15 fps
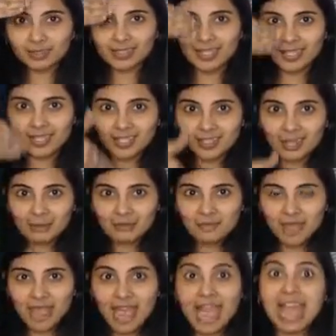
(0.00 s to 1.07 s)
into them
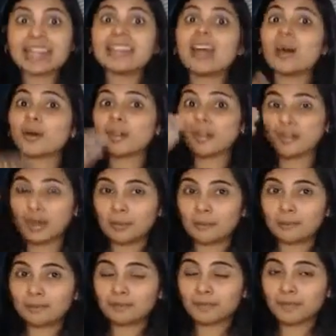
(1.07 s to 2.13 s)
and out of them
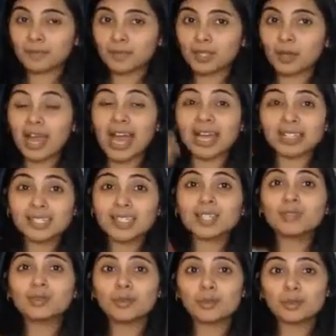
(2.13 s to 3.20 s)
as they
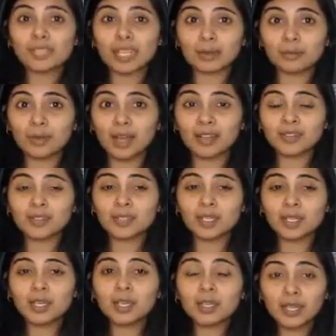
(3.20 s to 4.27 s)
do those 10 breaths.
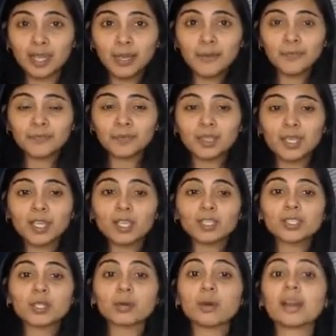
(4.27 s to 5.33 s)
Okay?
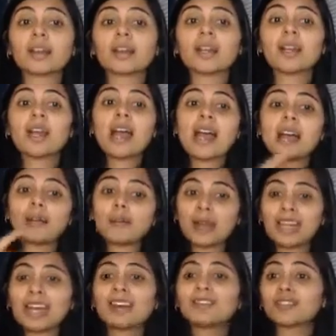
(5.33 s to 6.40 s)
So
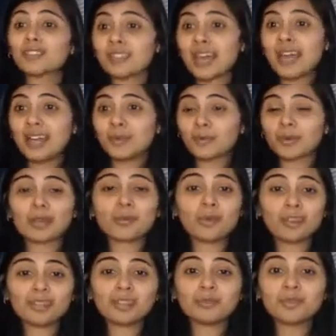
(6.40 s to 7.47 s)
right after that, what I
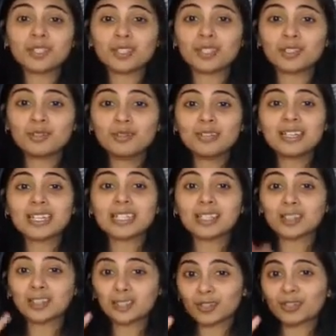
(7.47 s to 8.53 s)
want them to do,
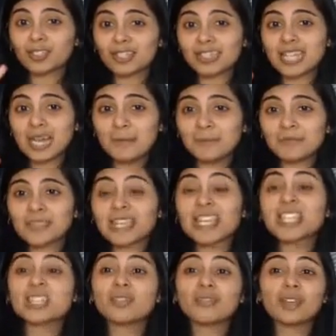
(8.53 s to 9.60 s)
the third step,
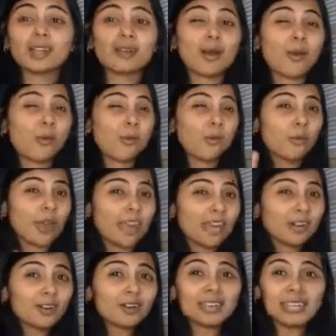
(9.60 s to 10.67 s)
is to figure out where